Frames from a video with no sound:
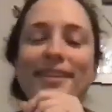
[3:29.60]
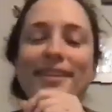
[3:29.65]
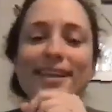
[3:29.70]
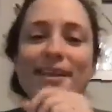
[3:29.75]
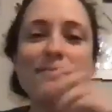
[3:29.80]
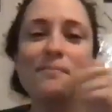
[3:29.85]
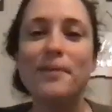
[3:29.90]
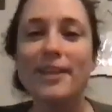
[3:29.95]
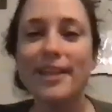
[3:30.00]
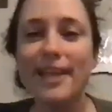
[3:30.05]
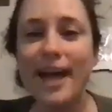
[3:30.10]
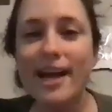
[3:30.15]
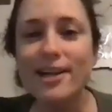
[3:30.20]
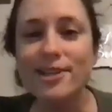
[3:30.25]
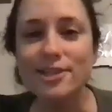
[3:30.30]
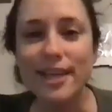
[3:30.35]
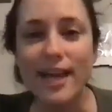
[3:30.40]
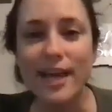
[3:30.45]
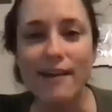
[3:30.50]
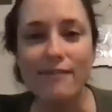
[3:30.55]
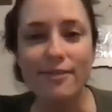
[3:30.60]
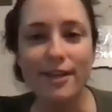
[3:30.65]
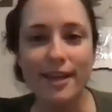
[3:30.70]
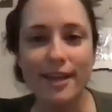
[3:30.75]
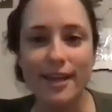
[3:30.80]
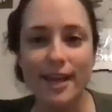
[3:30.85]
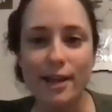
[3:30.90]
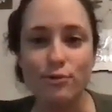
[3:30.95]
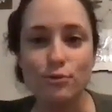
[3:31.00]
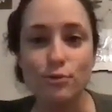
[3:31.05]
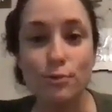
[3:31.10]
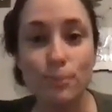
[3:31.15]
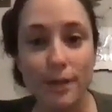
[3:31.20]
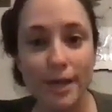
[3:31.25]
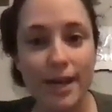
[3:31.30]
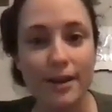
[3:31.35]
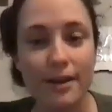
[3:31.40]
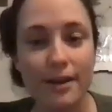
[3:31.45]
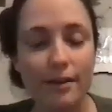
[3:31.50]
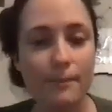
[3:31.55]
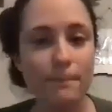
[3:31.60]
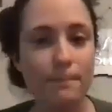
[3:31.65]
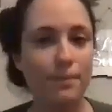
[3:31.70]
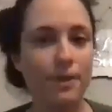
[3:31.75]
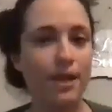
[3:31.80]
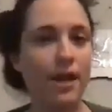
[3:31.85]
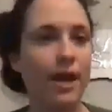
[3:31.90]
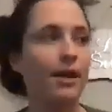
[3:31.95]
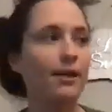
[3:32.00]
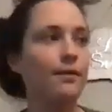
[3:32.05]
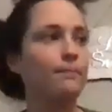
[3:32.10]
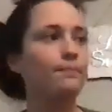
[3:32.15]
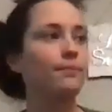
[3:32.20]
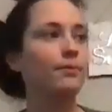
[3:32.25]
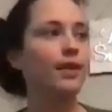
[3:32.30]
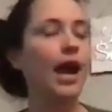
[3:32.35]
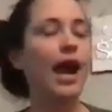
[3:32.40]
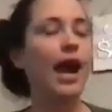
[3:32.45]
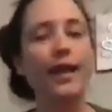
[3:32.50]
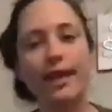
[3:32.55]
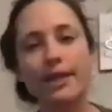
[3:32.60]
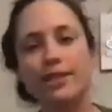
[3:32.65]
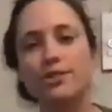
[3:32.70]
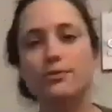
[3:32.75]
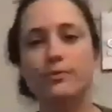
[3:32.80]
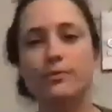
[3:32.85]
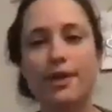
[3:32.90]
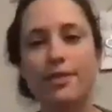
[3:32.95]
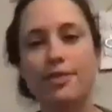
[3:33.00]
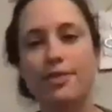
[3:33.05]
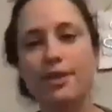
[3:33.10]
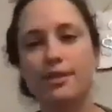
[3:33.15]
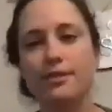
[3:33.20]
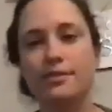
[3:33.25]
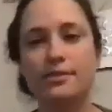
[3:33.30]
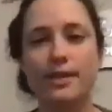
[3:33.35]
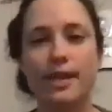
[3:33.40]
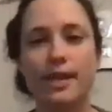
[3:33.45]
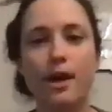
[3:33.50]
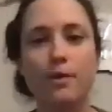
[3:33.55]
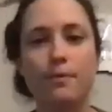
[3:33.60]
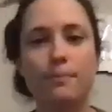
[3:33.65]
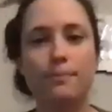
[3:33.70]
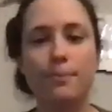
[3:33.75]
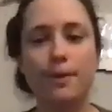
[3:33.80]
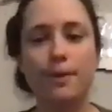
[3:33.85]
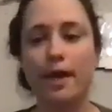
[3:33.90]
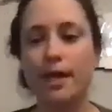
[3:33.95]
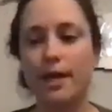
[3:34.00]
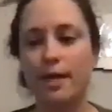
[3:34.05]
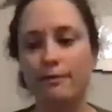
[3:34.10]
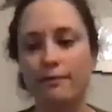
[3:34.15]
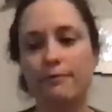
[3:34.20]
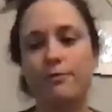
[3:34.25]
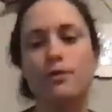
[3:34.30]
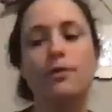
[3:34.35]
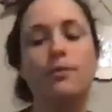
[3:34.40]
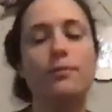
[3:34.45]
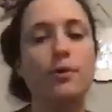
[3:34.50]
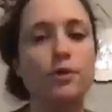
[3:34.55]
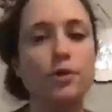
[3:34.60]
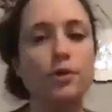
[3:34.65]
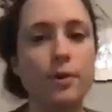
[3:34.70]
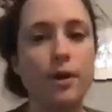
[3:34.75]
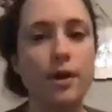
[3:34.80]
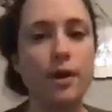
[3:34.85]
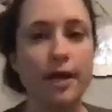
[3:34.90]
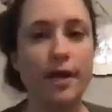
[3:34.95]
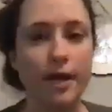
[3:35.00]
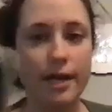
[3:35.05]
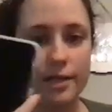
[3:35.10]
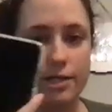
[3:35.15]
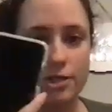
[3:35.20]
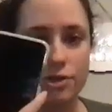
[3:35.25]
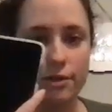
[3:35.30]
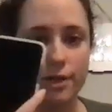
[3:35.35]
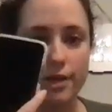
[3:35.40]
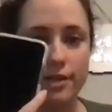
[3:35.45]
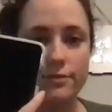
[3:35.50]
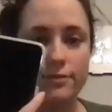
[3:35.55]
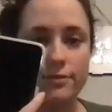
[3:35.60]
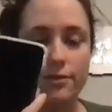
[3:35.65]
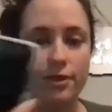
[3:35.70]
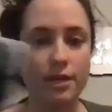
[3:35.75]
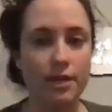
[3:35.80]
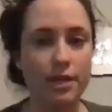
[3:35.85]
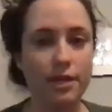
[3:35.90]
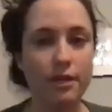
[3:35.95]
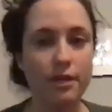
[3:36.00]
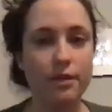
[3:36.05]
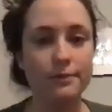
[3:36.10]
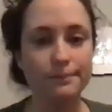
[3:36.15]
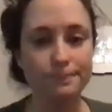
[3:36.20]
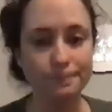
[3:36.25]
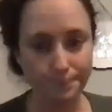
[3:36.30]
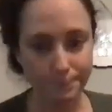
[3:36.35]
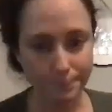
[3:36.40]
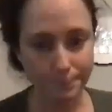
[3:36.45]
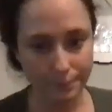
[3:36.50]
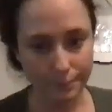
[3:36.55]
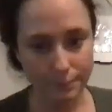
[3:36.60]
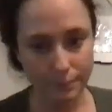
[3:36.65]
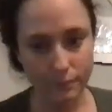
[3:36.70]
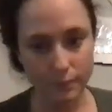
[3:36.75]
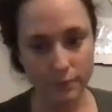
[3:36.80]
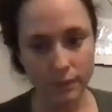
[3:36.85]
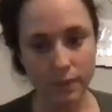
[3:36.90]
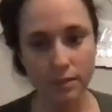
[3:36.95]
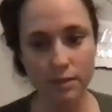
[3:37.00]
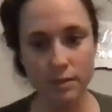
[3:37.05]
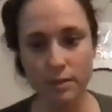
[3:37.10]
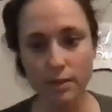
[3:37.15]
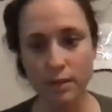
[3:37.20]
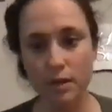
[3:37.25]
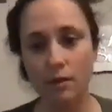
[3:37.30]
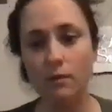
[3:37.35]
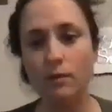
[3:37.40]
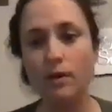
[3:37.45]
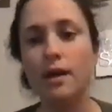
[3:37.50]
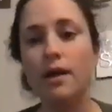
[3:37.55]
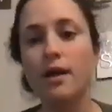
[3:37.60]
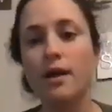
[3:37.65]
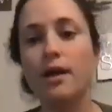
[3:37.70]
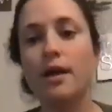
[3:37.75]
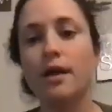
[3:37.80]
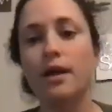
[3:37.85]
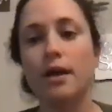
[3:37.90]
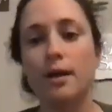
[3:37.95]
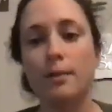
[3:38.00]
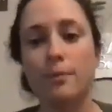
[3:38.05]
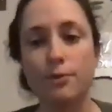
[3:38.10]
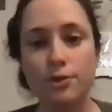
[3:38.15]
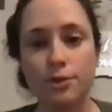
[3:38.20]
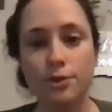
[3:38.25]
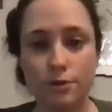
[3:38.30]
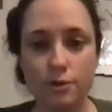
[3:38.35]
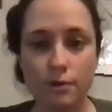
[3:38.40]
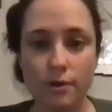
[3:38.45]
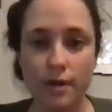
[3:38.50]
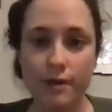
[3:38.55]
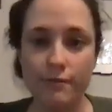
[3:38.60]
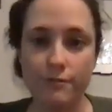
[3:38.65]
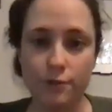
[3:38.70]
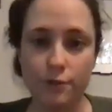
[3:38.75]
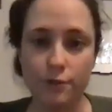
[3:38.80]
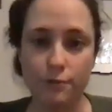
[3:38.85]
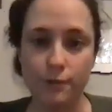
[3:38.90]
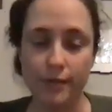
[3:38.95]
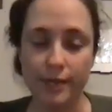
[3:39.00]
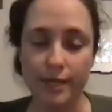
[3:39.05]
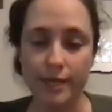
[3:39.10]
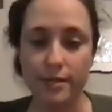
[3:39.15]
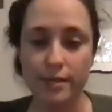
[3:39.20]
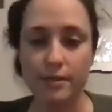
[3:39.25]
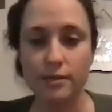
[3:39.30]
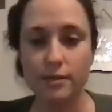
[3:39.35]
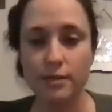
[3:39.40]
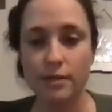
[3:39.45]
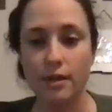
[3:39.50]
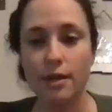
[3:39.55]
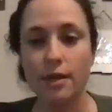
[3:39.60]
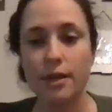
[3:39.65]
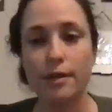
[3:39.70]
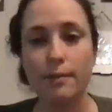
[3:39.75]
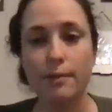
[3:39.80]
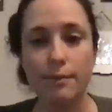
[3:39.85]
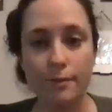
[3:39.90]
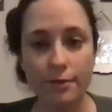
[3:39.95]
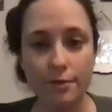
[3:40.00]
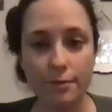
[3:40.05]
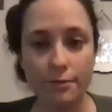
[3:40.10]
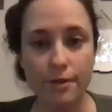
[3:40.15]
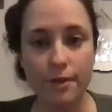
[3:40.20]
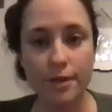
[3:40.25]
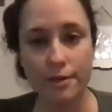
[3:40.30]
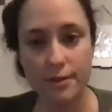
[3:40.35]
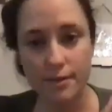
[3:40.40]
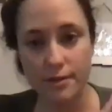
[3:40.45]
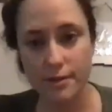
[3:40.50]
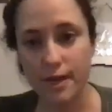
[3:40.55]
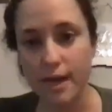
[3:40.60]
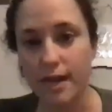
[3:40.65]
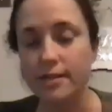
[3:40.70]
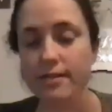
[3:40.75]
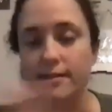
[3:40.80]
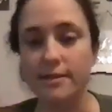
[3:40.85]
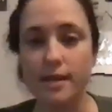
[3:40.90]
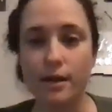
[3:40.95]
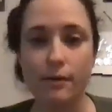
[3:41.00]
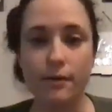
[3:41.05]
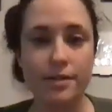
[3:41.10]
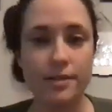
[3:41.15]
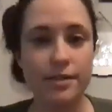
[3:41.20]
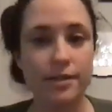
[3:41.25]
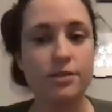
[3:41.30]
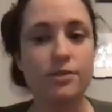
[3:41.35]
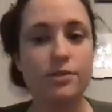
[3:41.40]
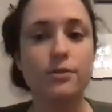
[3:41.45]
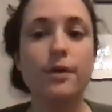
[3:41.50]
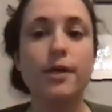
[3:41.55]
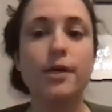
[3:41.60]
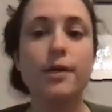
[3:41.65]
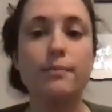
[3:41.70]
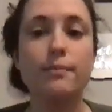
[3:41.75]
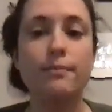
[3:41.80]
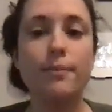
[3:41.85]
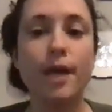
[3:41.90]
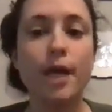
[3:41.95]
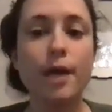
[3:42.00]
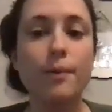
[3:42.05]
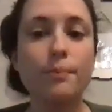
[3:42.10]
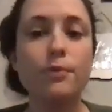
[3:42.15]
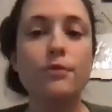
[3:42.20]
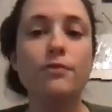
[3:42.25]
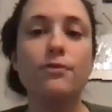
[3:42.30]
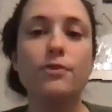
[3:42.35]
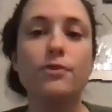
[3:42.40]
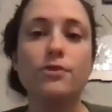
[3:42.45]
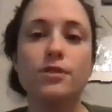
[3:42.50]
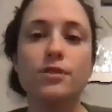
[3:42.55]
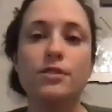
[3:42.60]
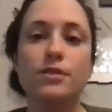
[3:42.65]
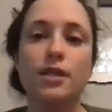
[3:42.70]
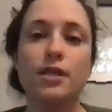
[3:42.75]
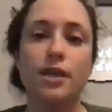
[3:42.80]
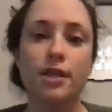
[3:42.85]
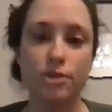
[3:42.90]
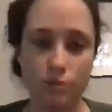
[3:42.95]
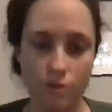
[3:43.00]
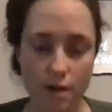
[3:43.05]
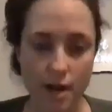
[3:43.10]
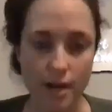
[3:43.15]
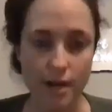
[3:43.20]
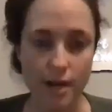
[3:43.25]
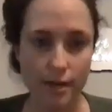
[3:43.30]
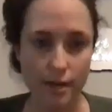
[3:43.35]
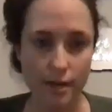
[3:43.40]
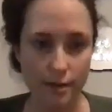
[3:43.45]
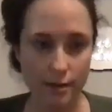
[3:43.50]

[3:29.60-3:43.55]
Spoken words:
But they actually have like an actual planner. And I like to write things down, but for the most part, it gets transferred to here. So number 2, don't have duplicates. Number 3, this kind of segues into it. Paper versus electronic.